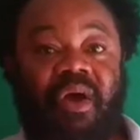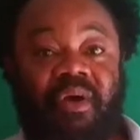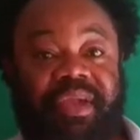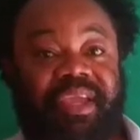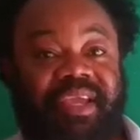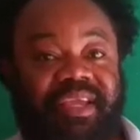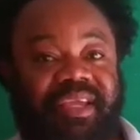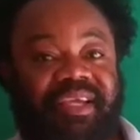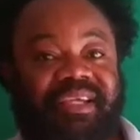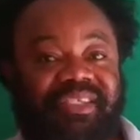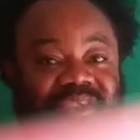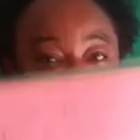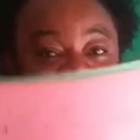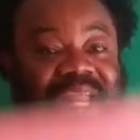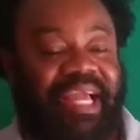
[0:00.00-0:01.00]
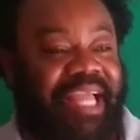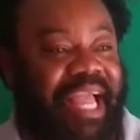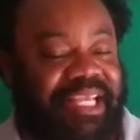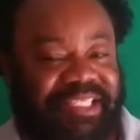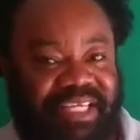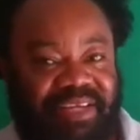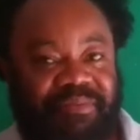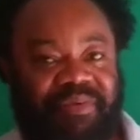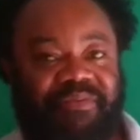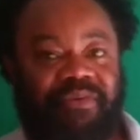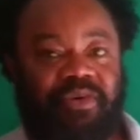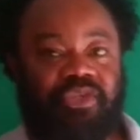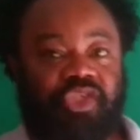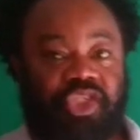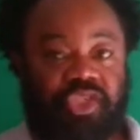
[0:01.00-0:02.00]
Okay, so like I said
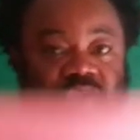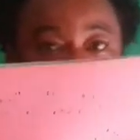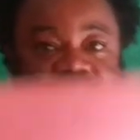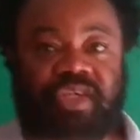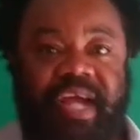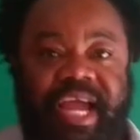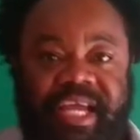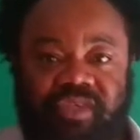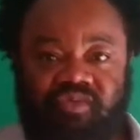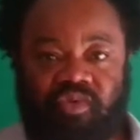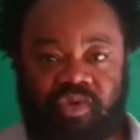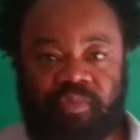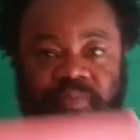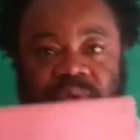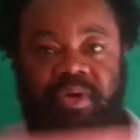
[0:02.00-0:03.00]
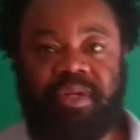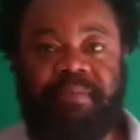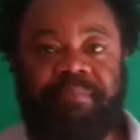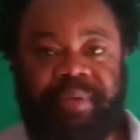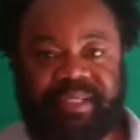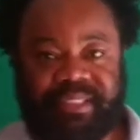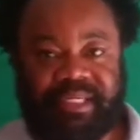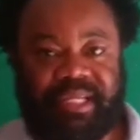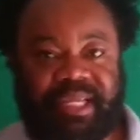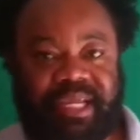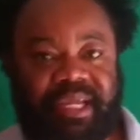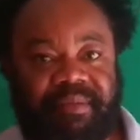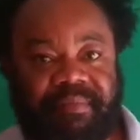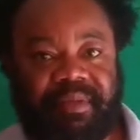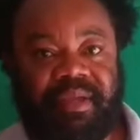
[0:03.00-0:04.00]
before, Jesus Christ was born in
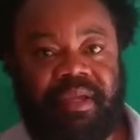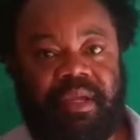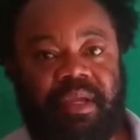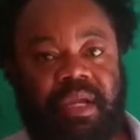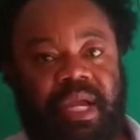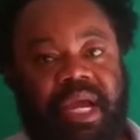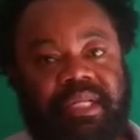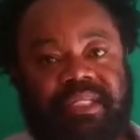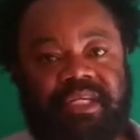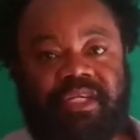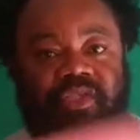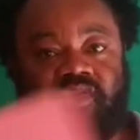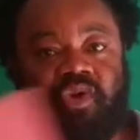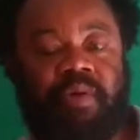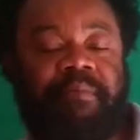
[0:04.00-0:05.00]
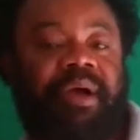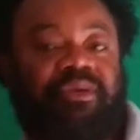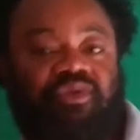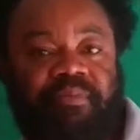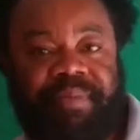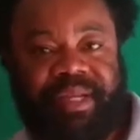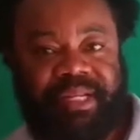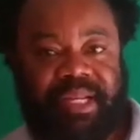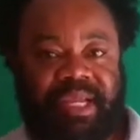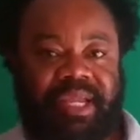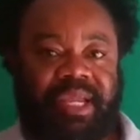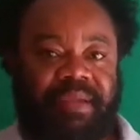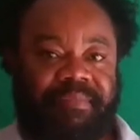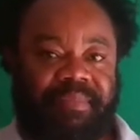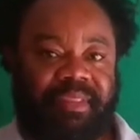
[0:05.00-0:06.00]
Bethlehem. And they returned back to
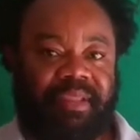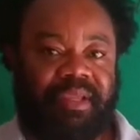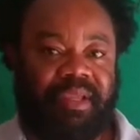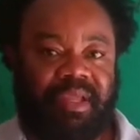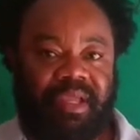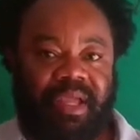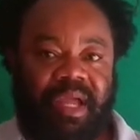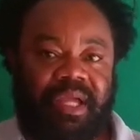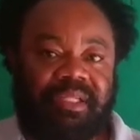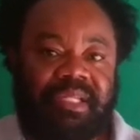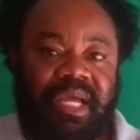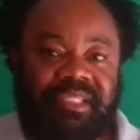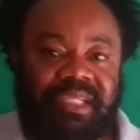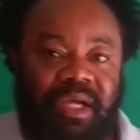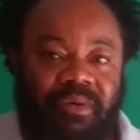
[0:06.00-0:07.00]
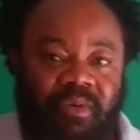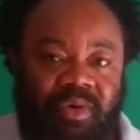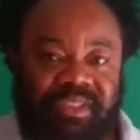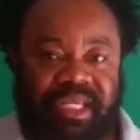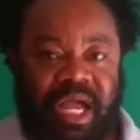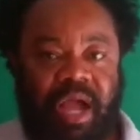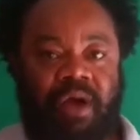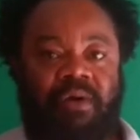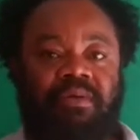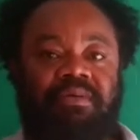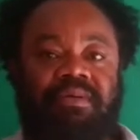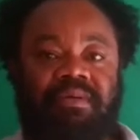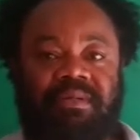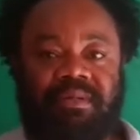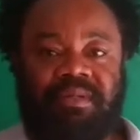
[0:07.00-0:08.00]
Bethlehem. And that was how
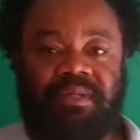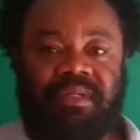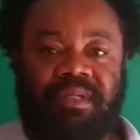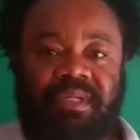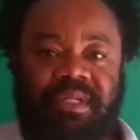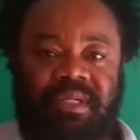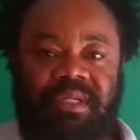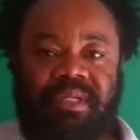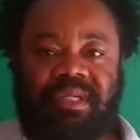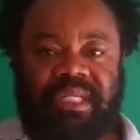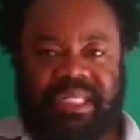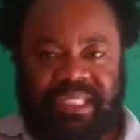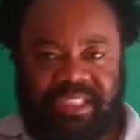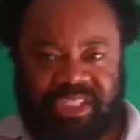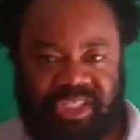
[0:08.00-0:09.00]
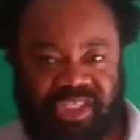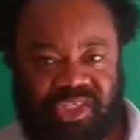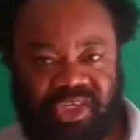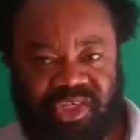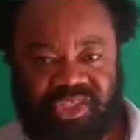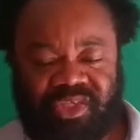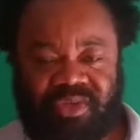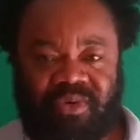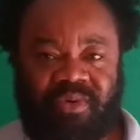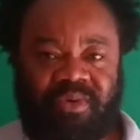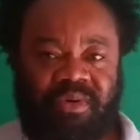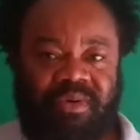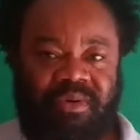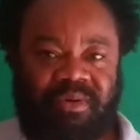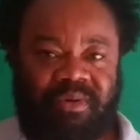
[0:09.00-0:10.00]
Jesus, you know,